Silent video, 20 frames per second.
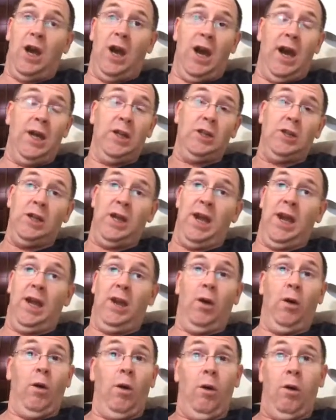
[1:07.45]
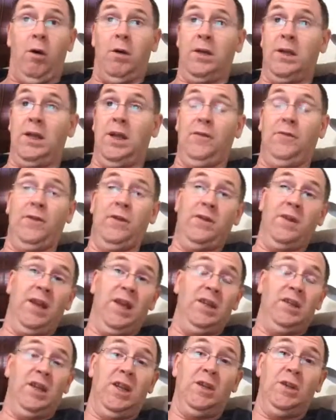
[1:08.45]
I, J, all the different
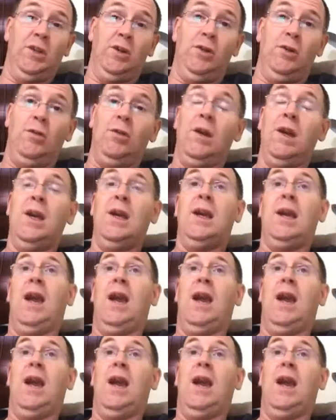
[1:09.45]
things they do.